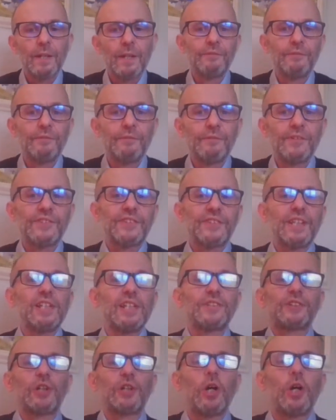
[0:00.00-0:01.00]
Basilius
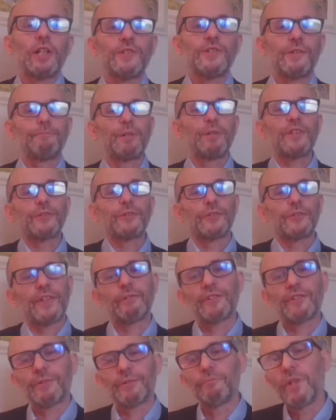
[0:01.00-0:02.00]
College in Brussels. There
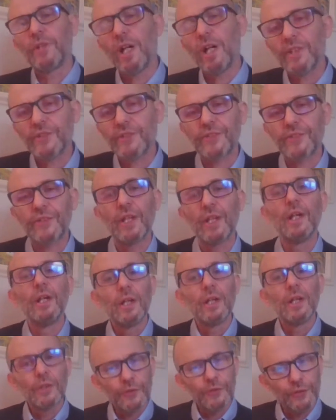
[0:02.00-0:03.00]
are some nice
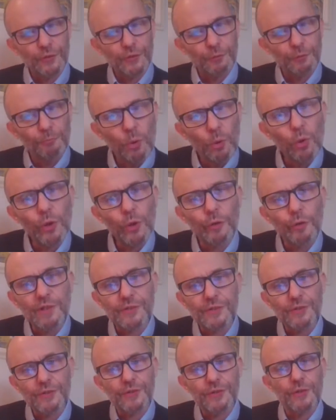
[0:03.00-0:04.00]
smaller
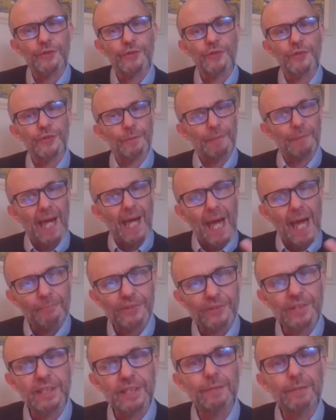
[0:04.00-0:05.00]
institutions that
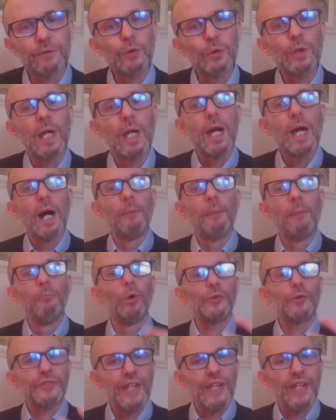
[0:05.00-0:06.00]
perhaps can give you a
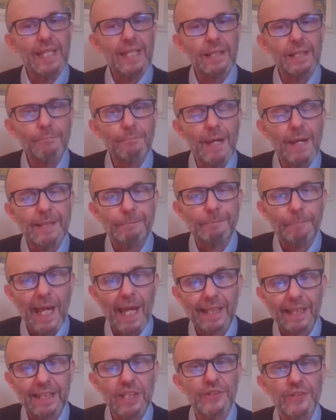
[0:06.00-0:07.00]
more tailor-made
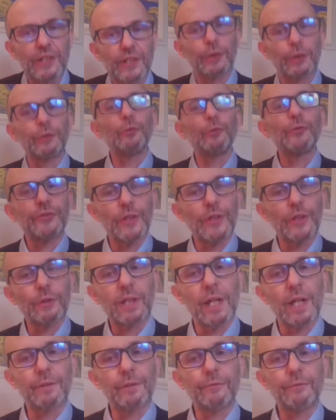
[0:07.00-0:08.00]
package and can also
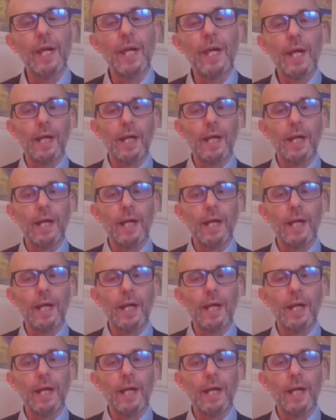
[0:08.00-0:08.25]
kind of